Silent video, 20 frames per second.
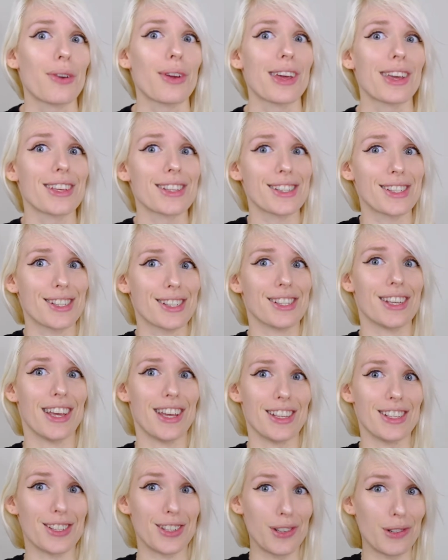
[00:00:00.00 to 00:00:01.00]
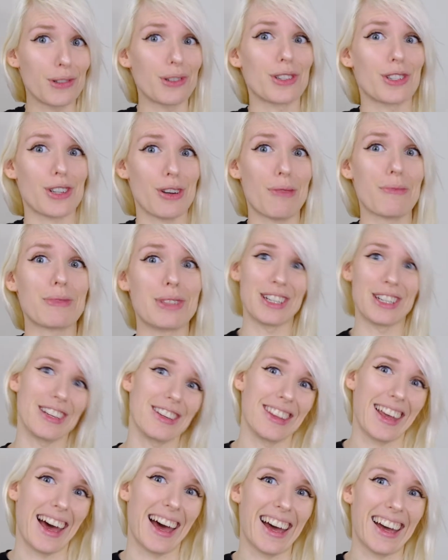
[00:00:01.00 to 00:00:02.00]
It's your job to
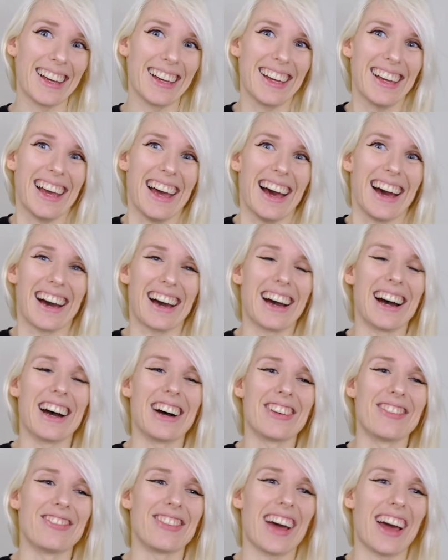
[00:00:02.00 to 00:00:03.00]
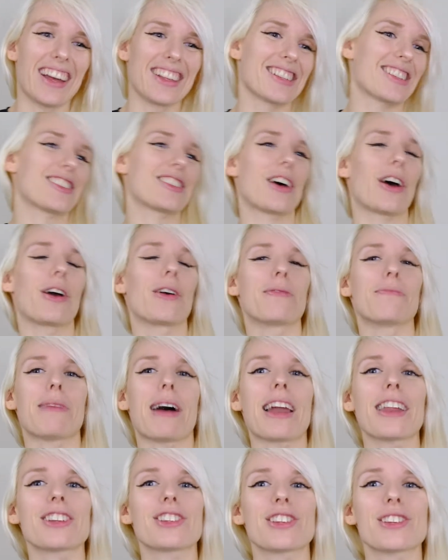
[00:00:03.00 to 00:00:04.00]
that. And so
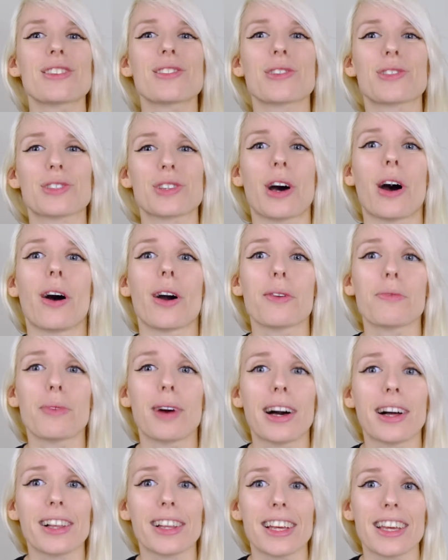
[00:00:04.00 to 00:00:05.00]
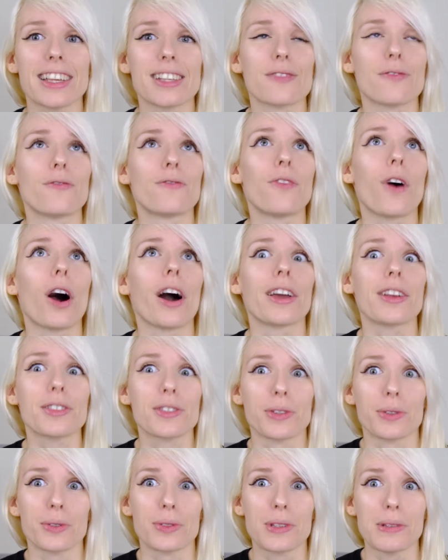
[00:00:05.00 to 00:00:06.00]
managing your time well is
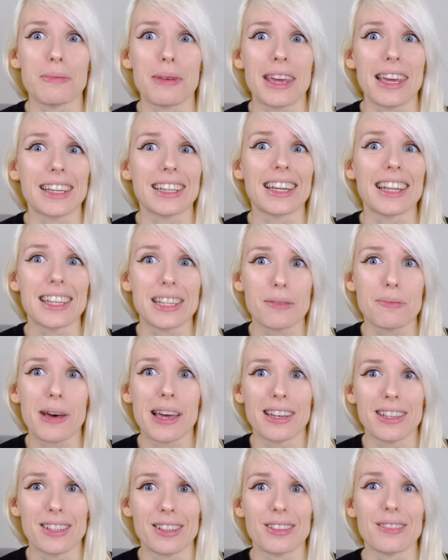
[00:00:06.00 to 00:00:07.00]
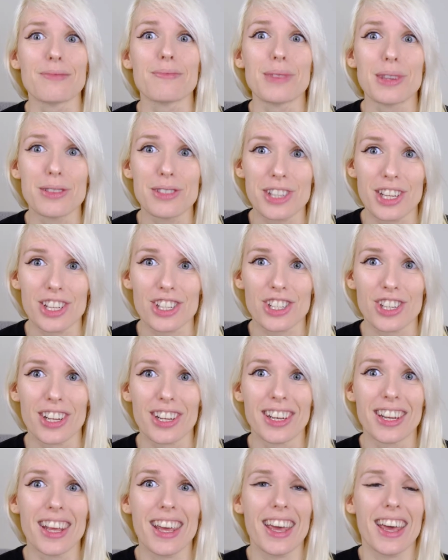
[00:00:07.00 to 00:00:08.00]
vital to being an independent
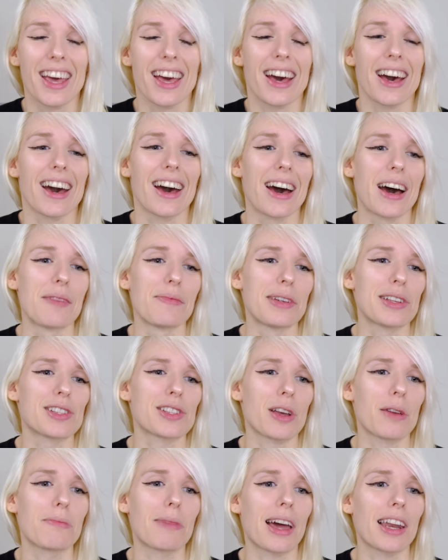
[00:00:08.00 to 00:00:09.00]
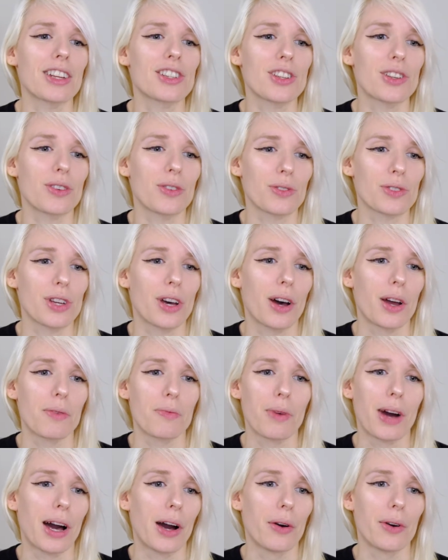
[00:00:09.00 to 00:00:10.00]
musician. And so managing your time
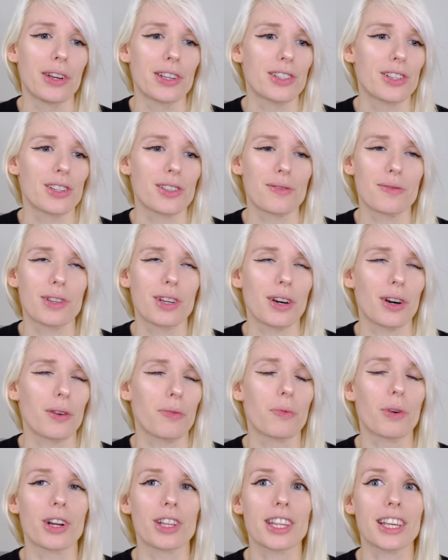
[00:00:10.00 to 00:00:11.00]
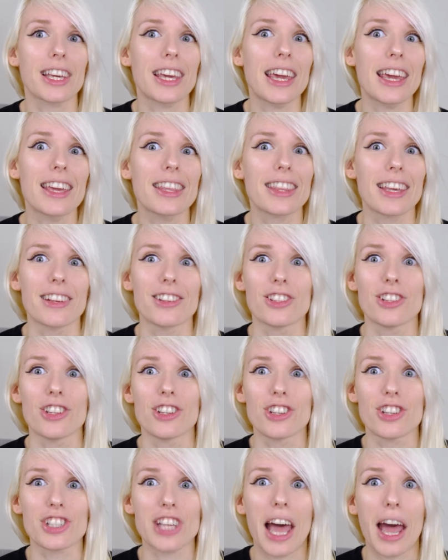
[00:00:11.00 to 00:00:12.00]
well is just one of the key things that
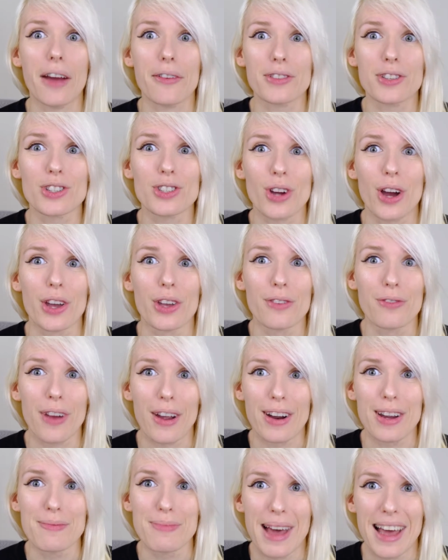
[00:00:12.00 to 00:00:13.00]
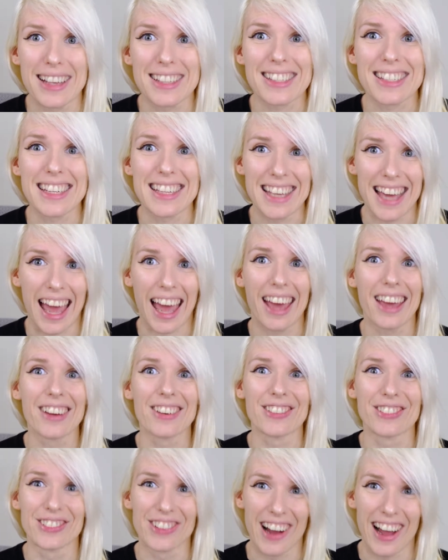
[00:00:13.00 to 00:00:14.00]
you just have to try your very best to get
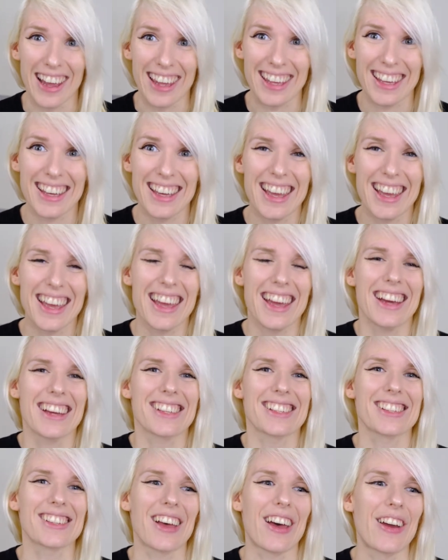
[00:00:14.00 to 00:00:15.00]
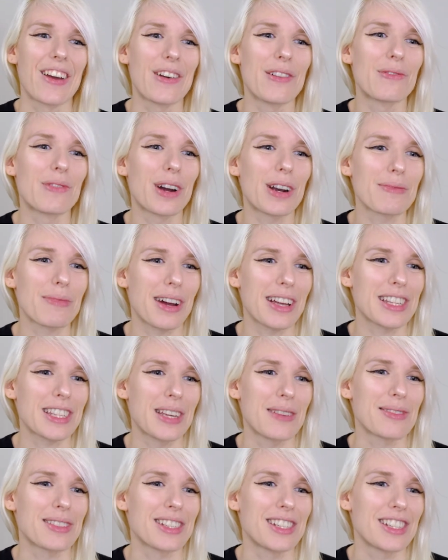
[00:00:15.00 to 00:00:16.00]
right. So one of my
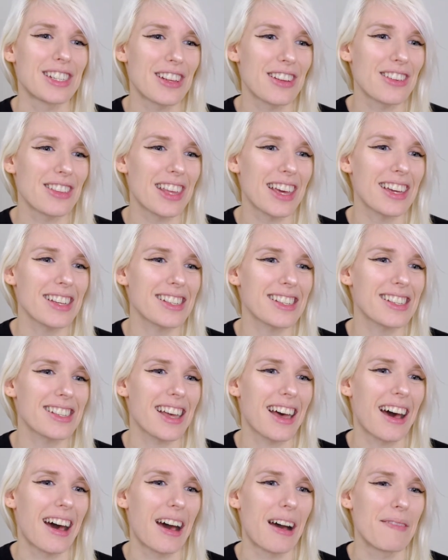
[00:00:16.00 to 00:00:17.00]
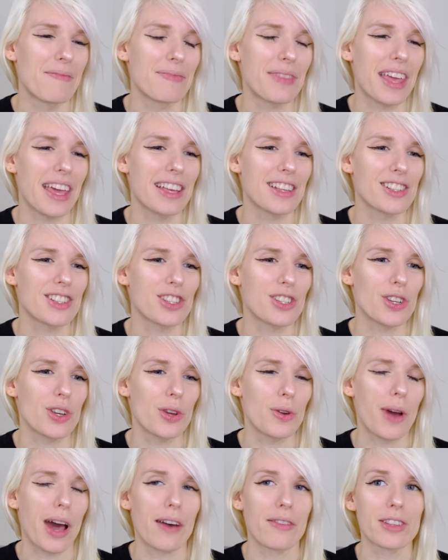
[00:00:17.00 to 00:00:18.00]
tips to do this is
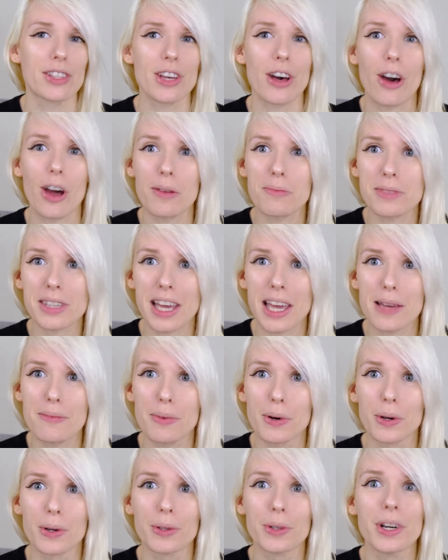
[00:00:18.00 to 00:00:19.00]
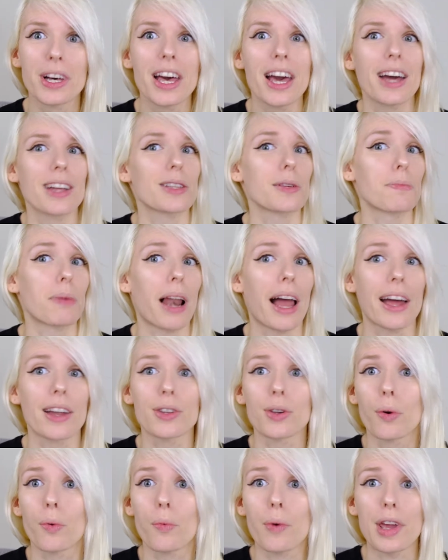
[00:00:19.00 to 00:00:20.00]
to have a timetable, to plan
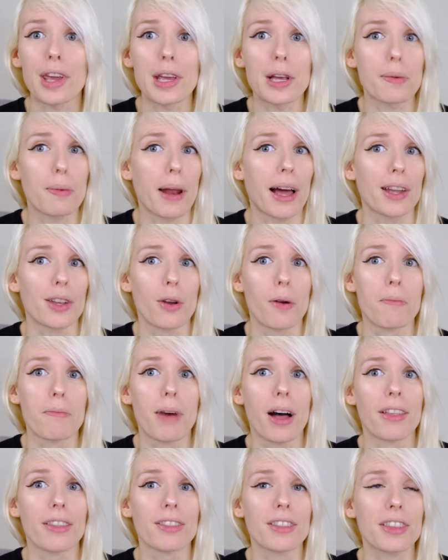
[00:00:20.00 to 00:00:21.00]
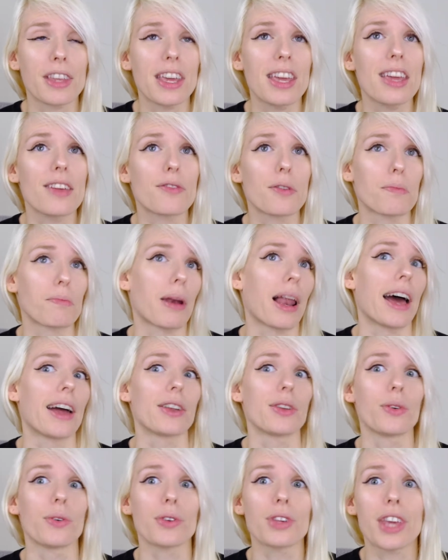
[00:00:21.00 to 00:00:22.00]
your week, plan your month, even
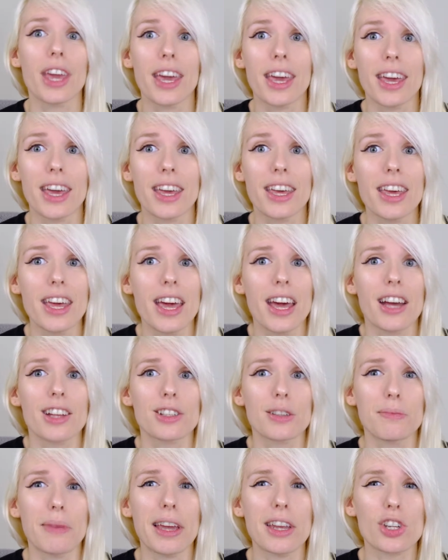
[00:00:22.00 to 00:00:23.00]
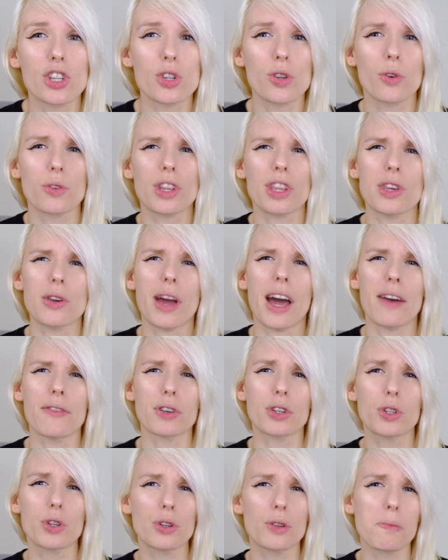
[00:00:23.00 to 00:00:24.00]
plan your year, to make sure that you have a
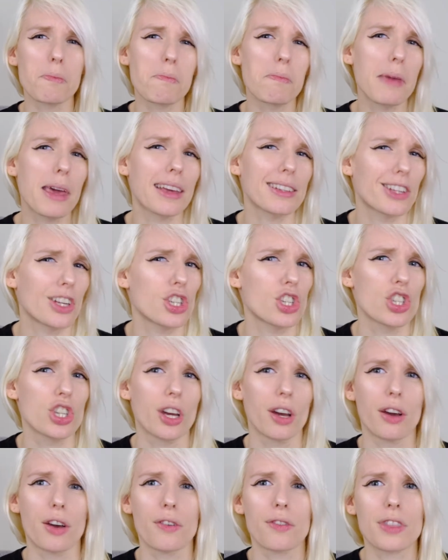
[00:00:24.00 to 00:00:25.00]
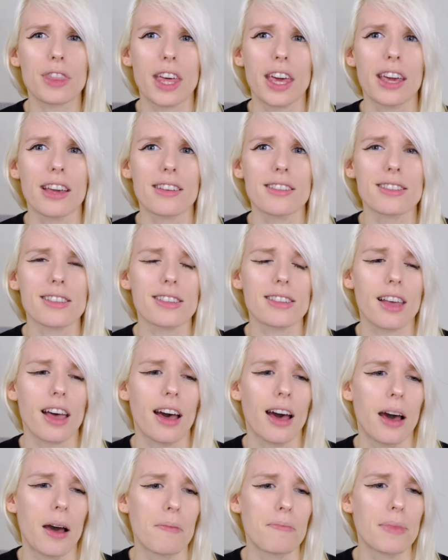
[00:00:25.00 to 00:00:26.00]
good mixture of things
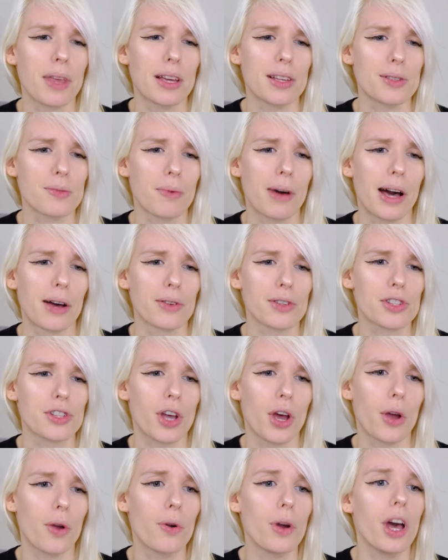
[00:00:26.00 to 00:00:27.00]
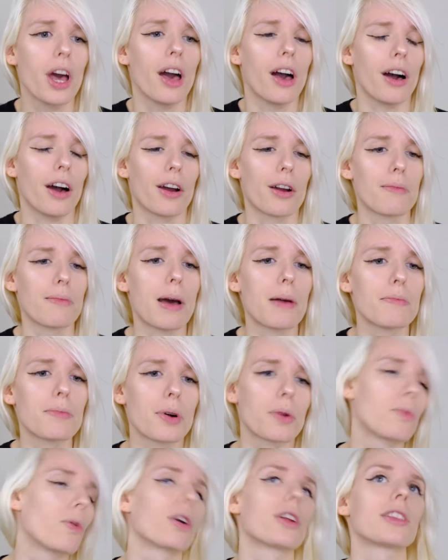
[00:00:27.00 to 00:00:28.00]
as well. So I
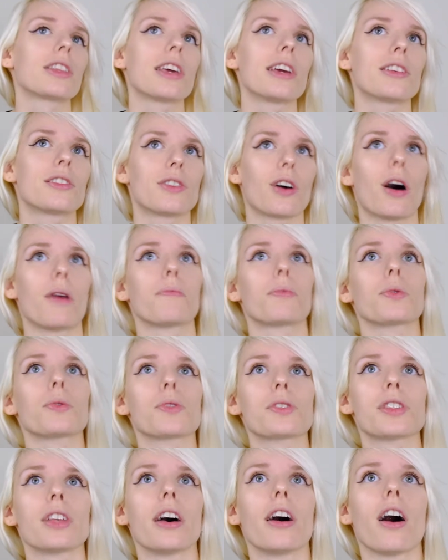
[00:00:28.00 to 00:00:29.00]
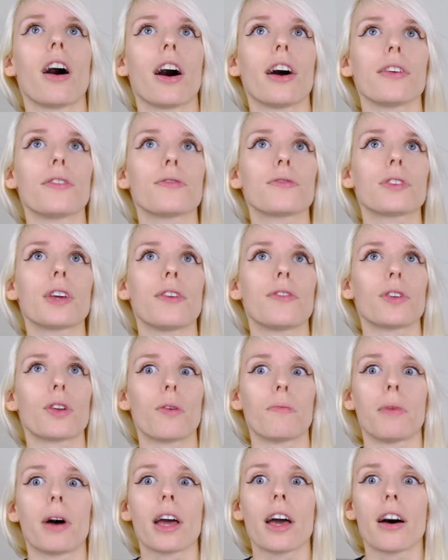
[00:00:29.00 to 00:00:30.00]
remember one of the examples that I've given
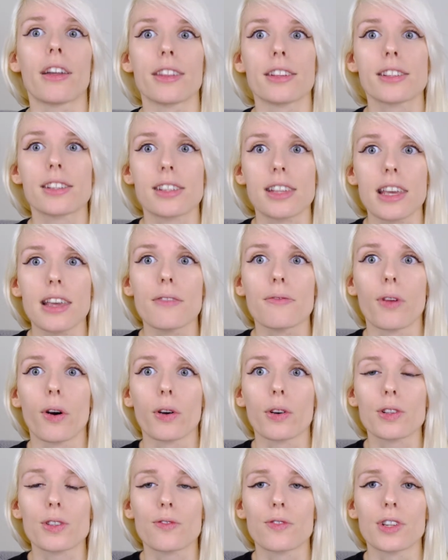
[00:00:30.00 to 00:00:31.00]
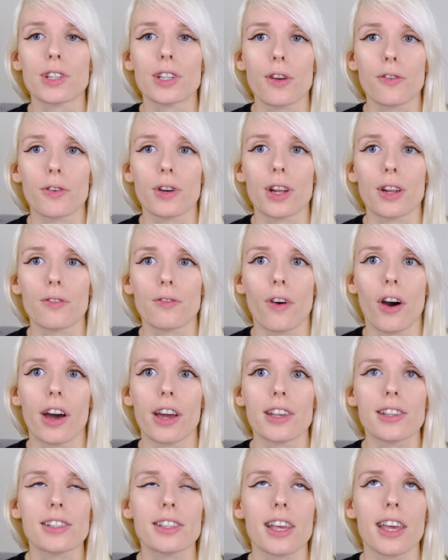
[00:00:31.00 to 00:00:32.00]
on my other C vlogs for different
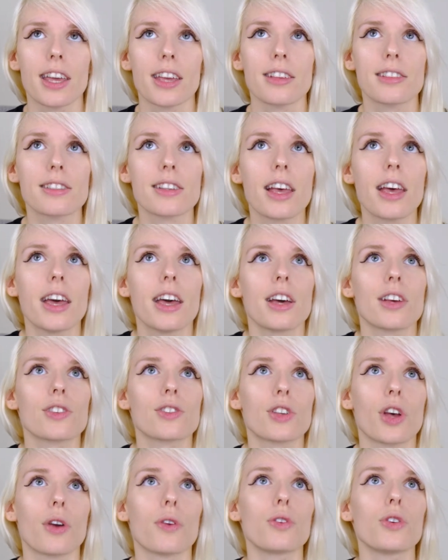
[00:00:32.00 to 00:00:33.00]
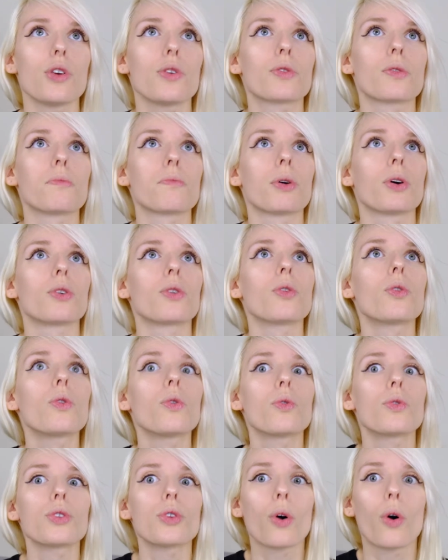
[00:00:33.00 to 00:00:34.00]
advice is, so you can put
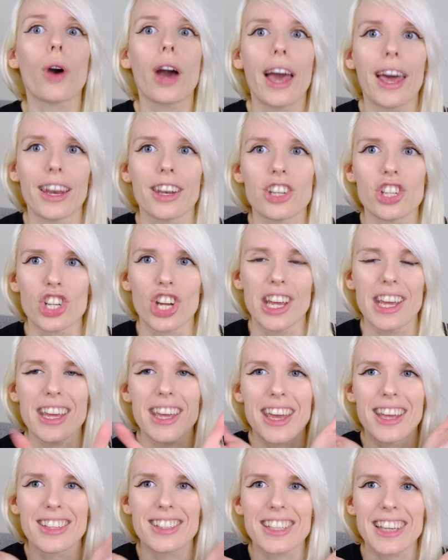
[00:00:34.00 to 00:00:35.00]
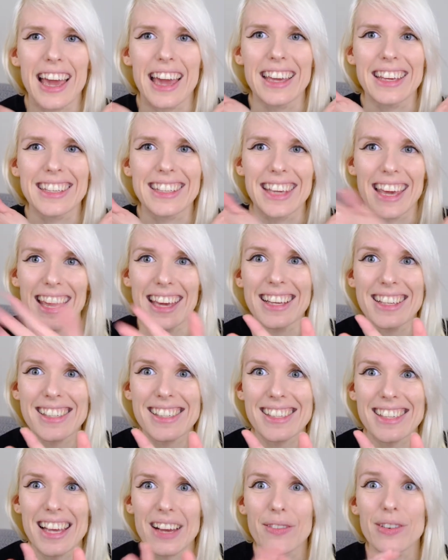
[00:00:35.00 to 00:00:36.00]
all your energy into getting
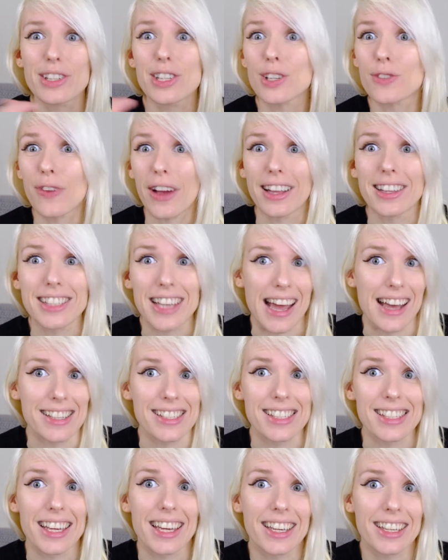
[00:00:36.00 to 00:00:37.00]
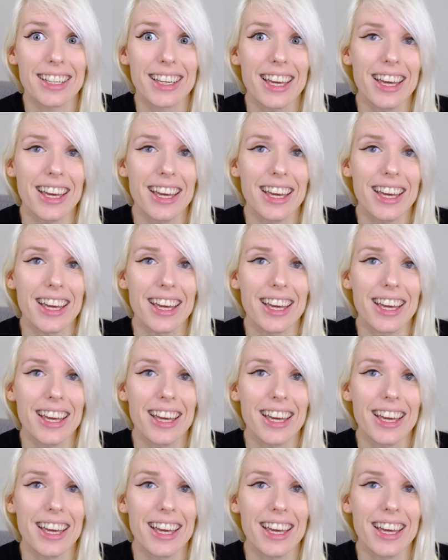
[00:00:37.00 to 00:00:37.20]
gigs, which is fantastic.